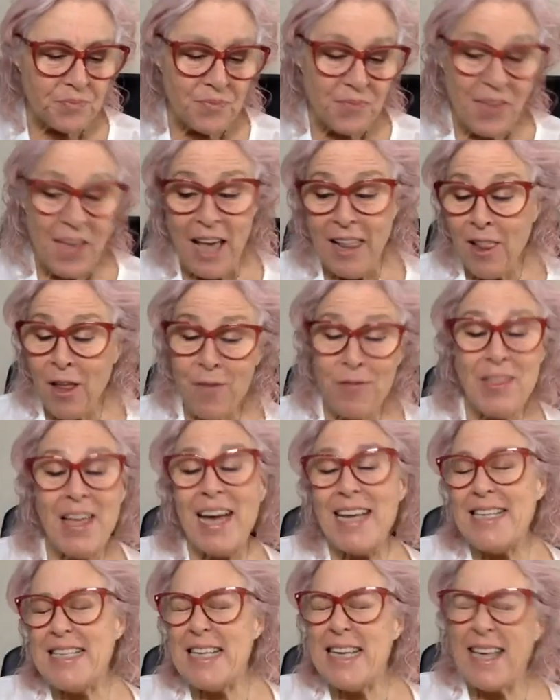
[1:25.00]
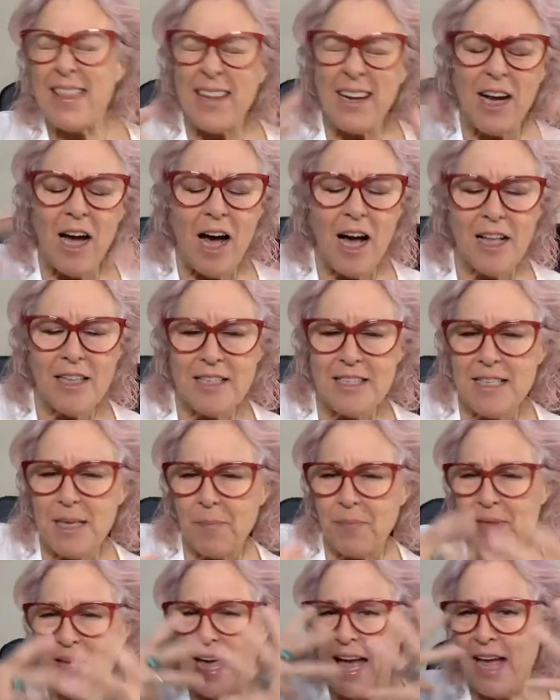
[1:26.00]
I love the idea, the
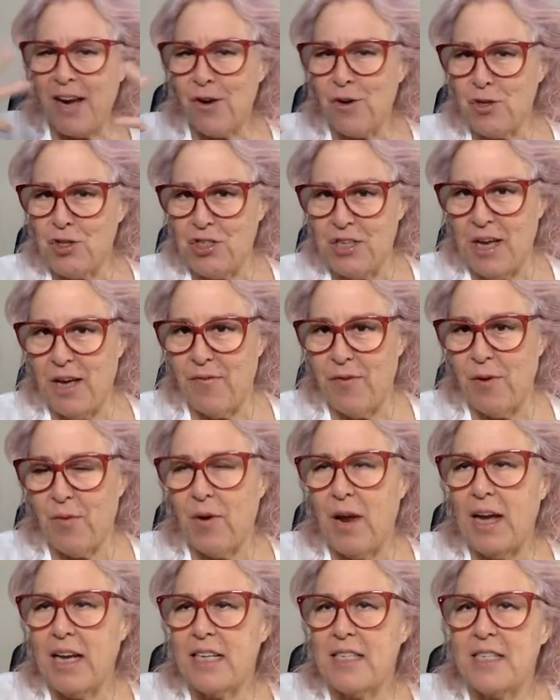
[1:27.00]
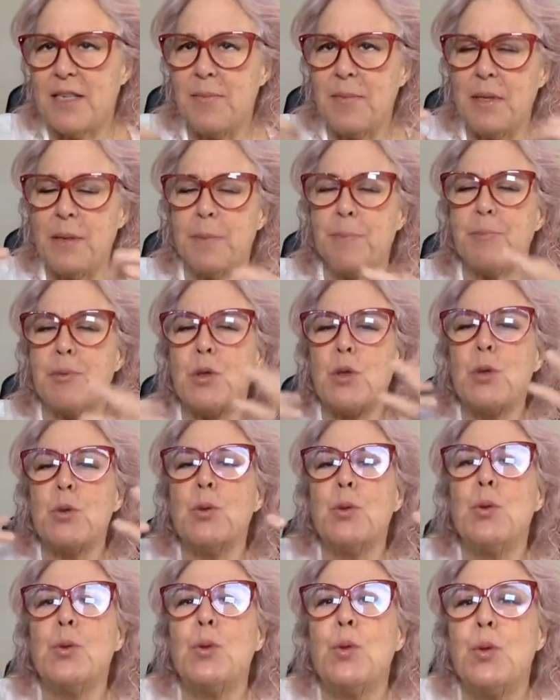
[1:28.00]
concept, the energy of it, because to me, the
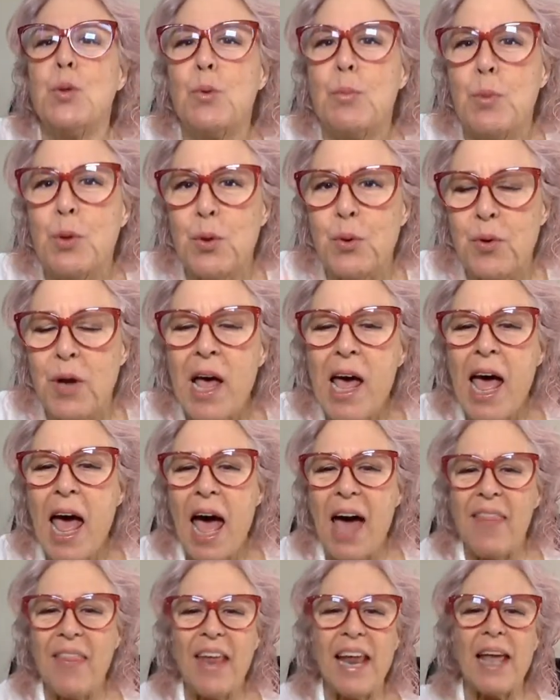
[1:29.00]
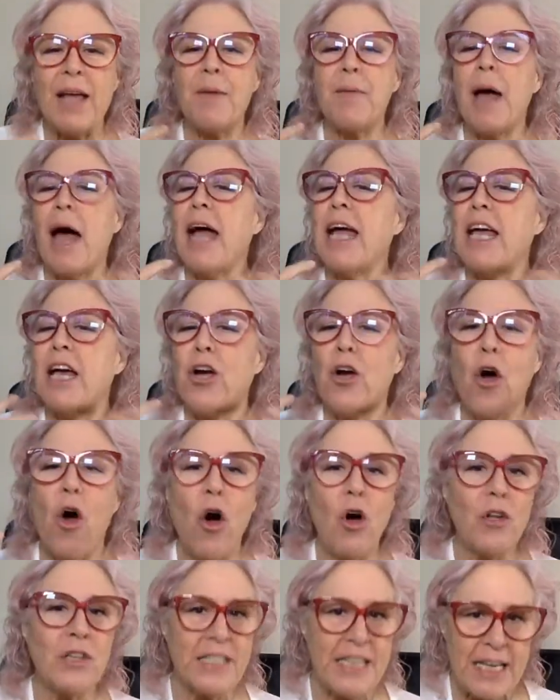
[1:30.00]
blue moon, and then I get
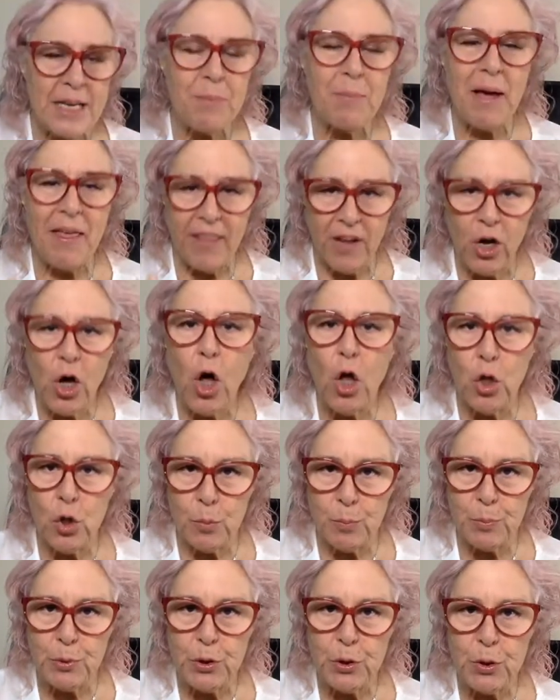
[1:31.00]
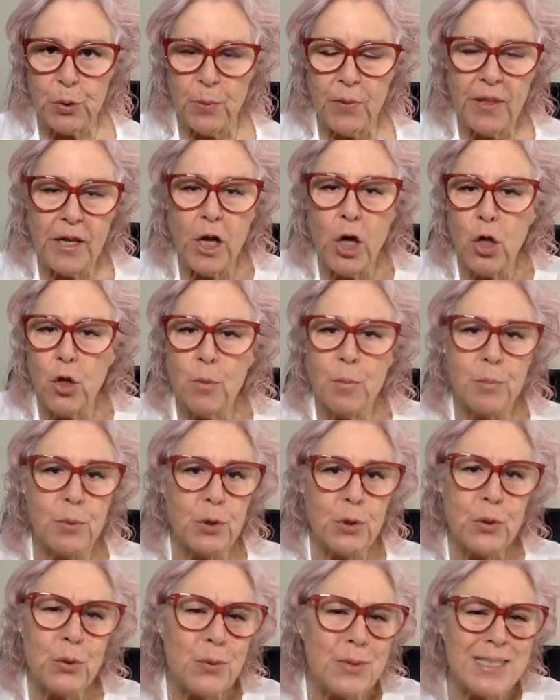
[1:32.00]
called in by the color blue. The color
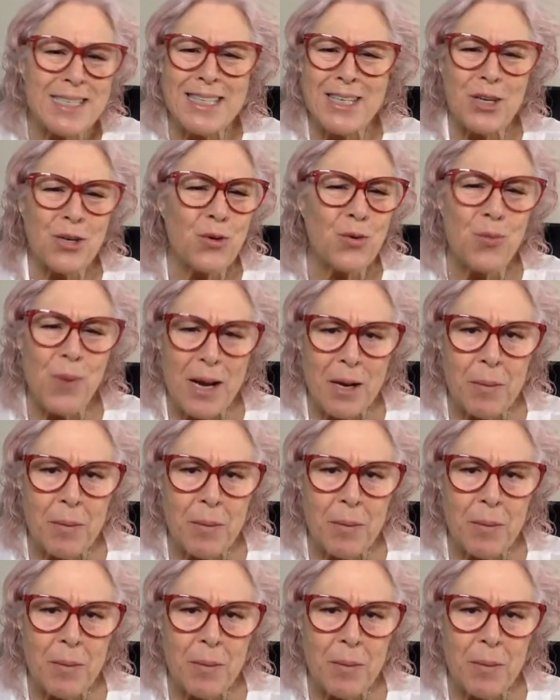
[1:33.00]
blue is an incredible